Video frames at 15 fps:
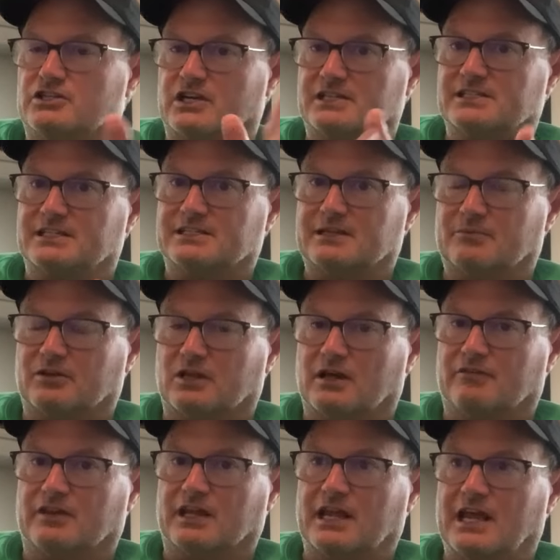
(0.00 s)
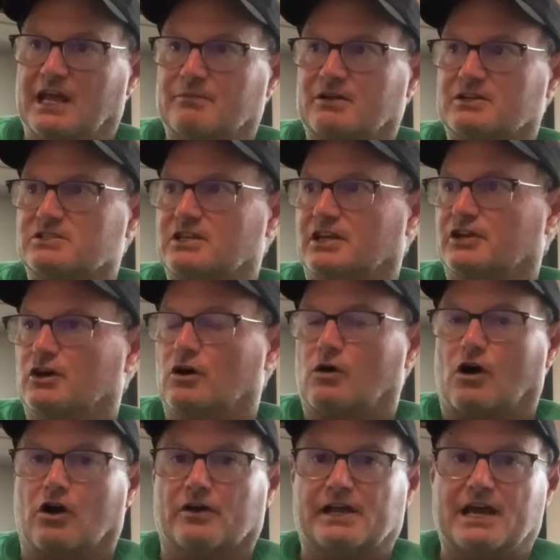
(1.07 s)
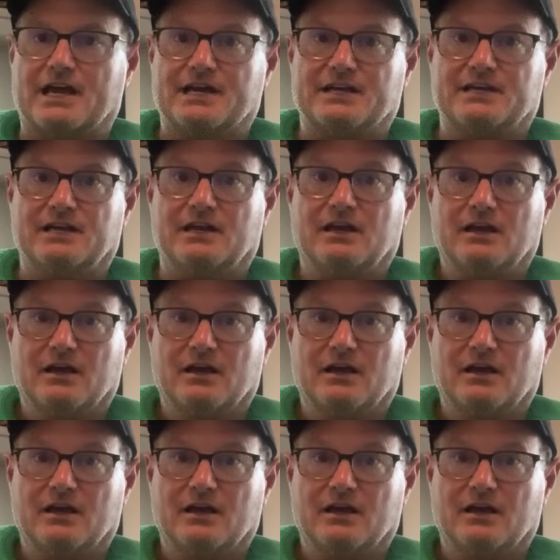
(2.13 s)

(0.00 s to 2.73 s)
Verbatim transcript: I see something Love of the Game. Next thing you know, REA